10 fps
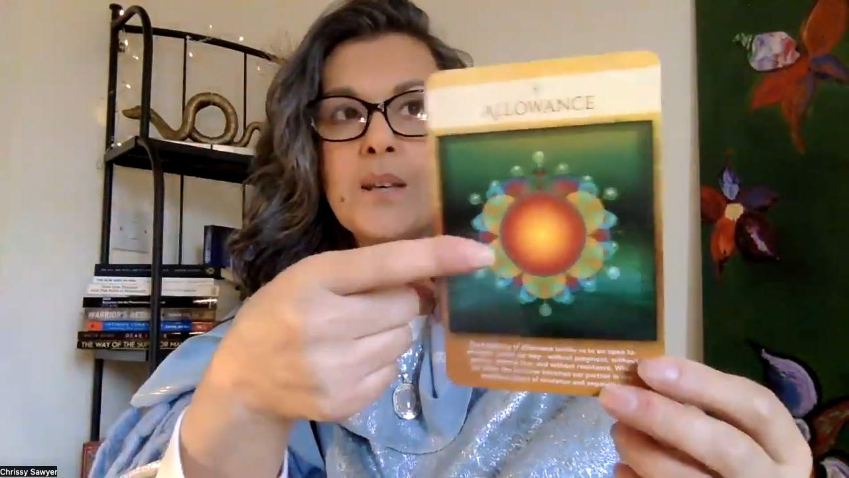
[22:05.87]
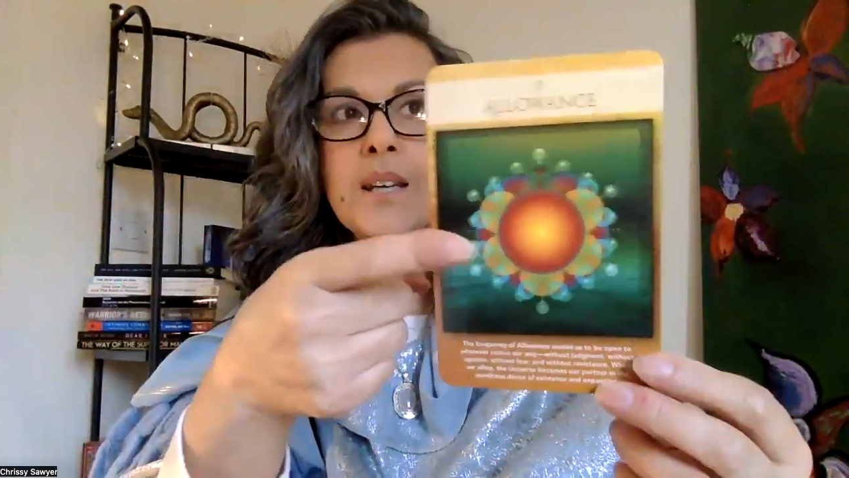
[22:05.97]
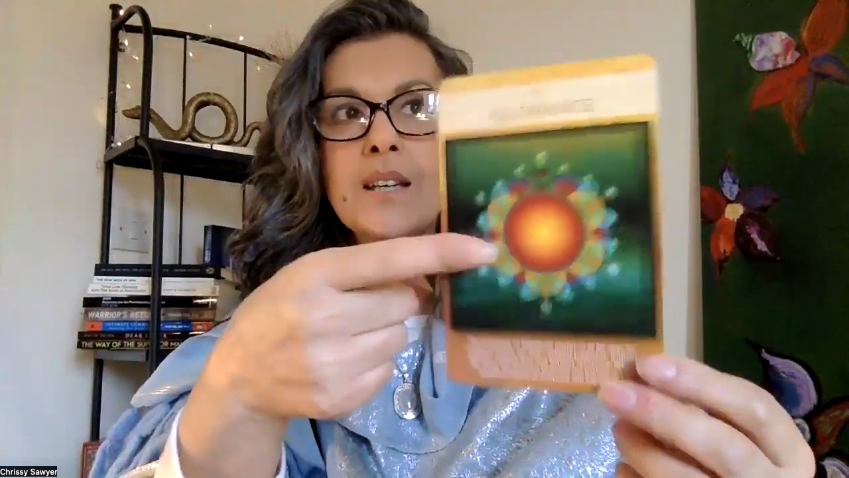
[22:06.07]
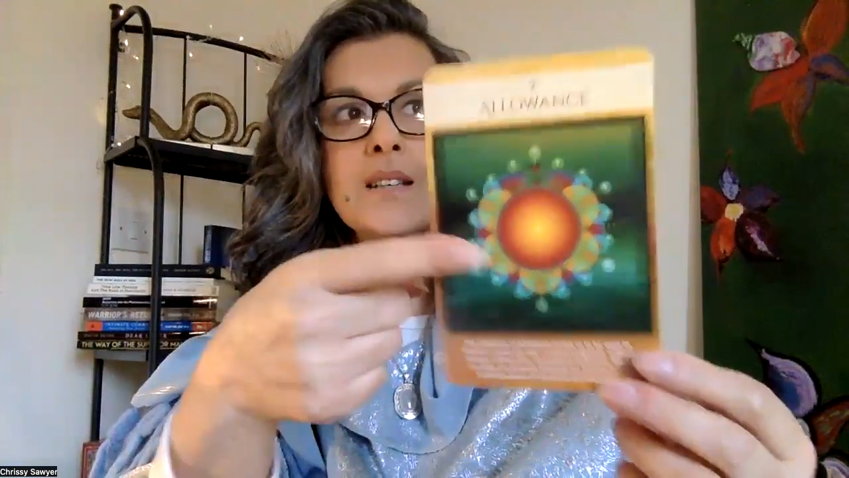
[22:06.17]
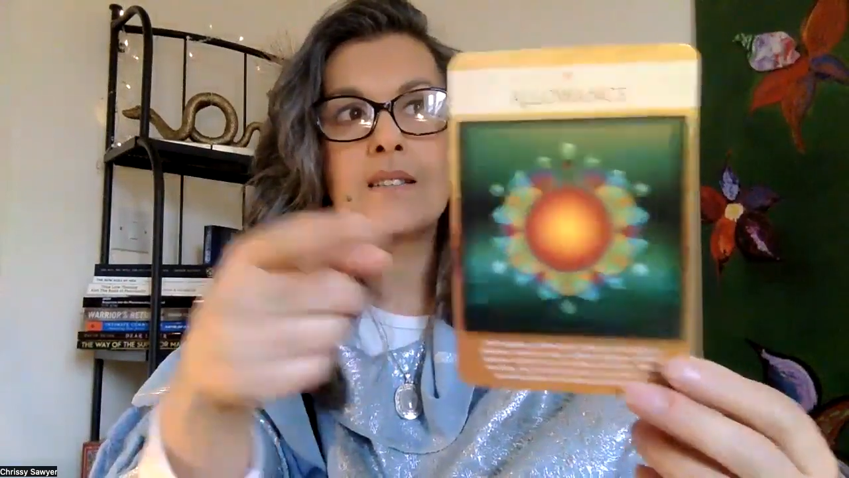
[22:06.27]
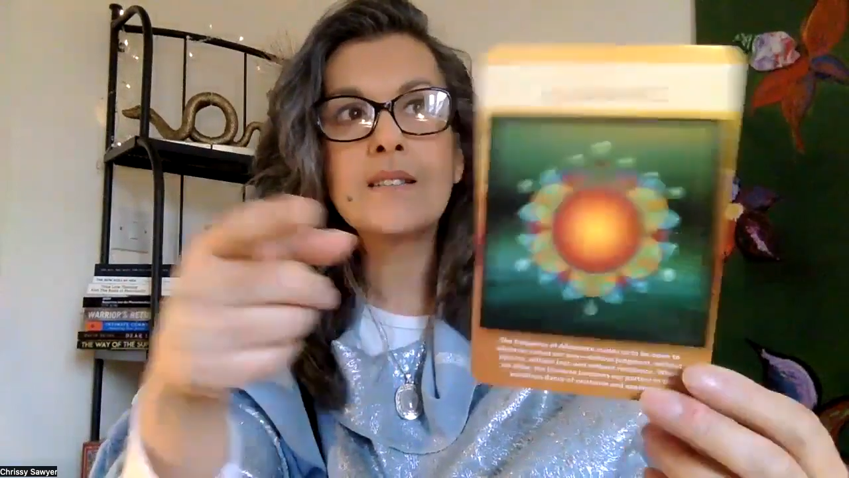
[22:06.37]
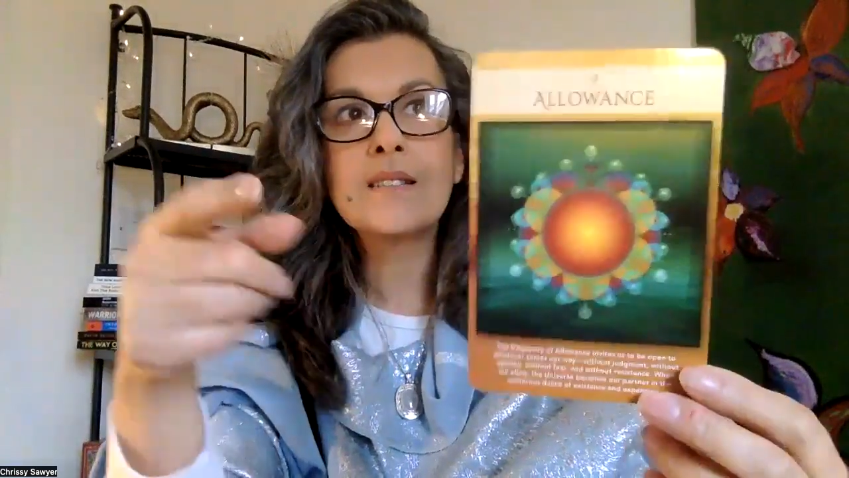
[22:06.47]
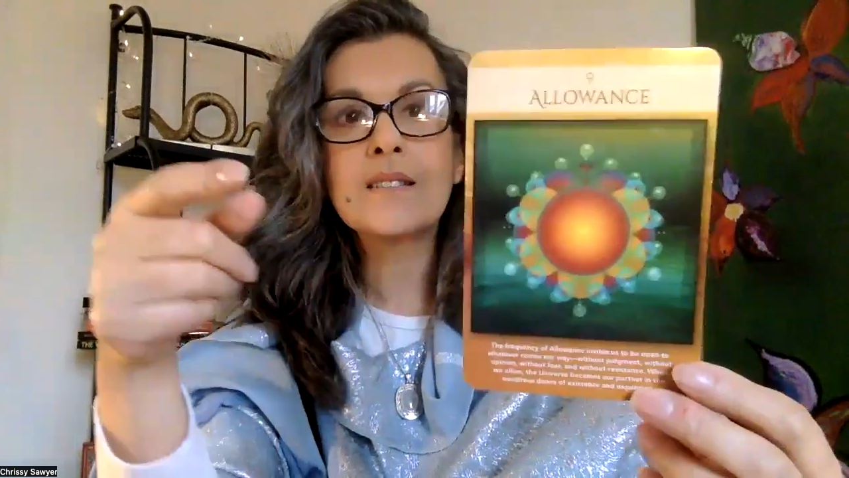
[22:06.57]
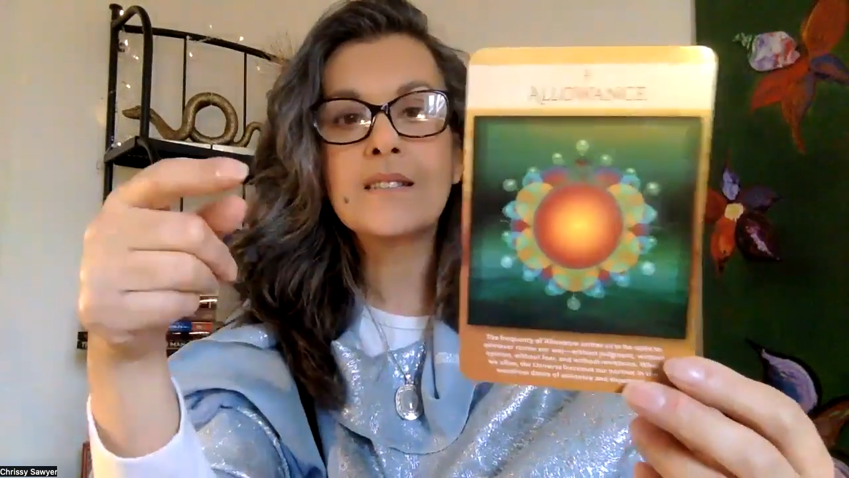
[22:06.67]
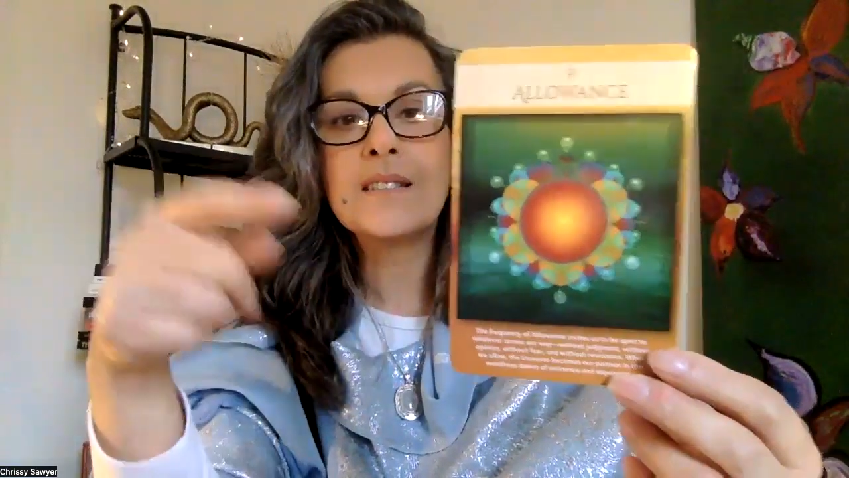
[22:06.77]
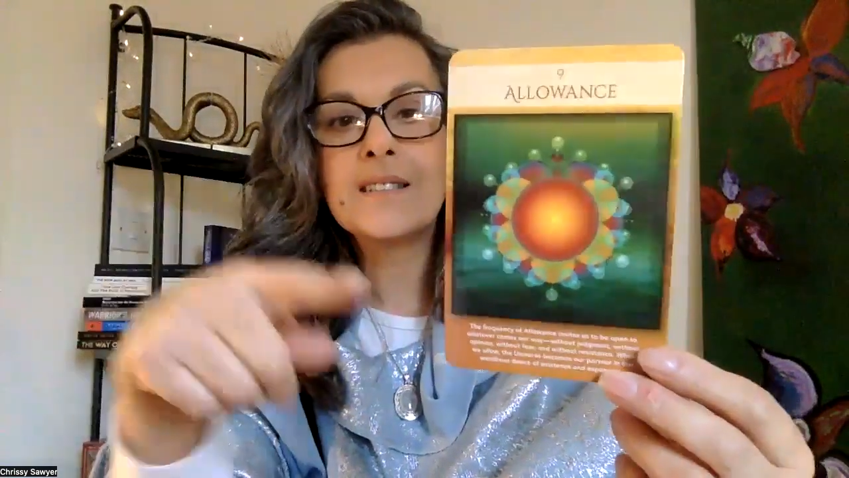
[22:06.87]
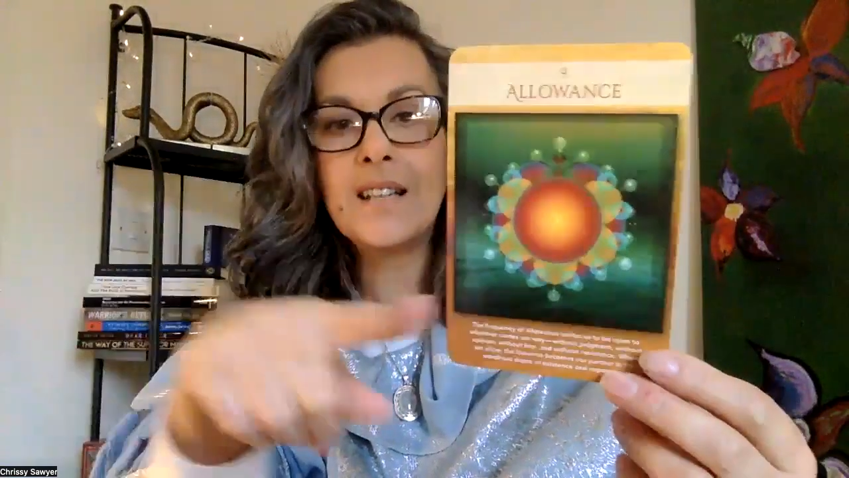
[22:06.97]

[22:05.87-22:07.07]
because this